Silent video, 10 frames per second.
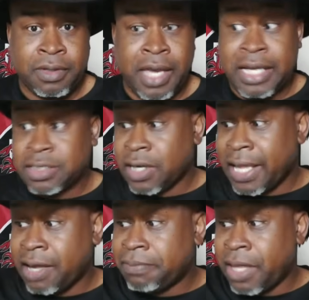and it's going to
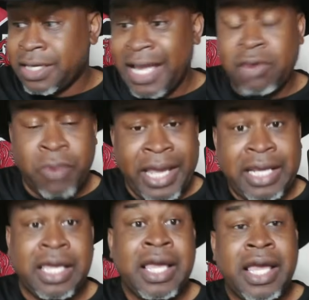help their net
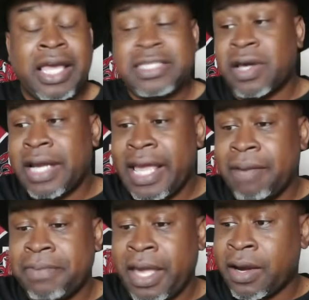rating. It's going to
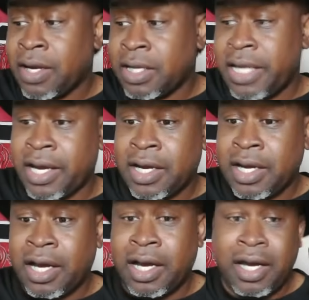help their
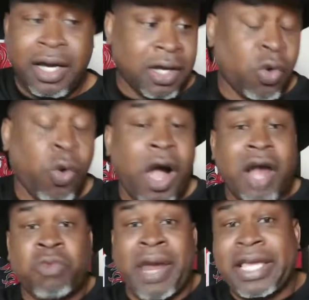
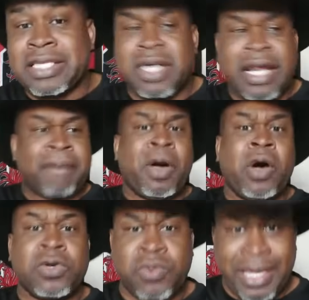quad rankings. It's going to help all
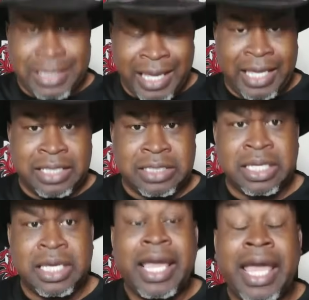those great things
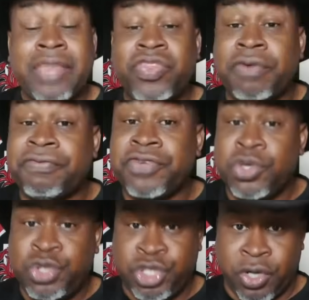in the
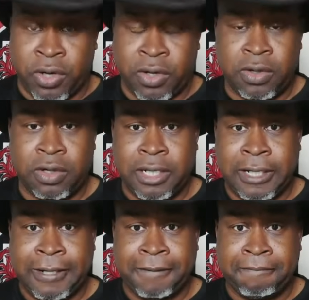future.
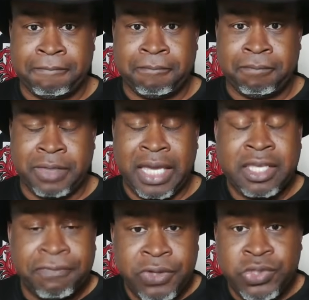In
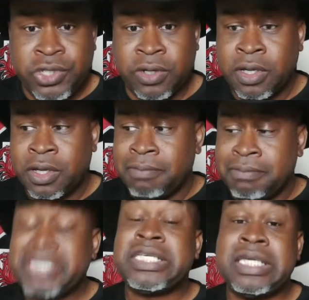the future,
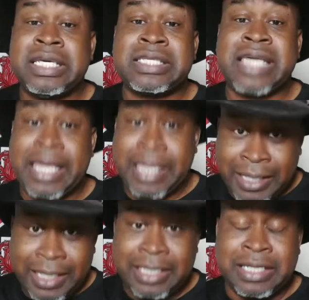Michigan is a
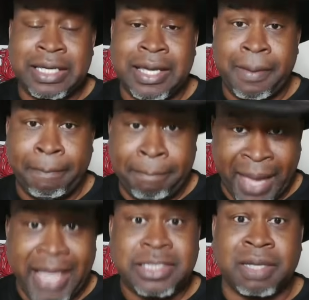good
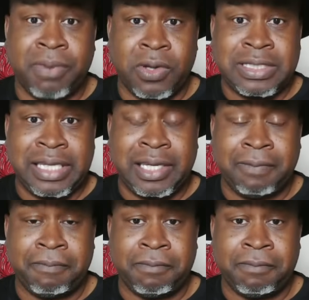basketball team,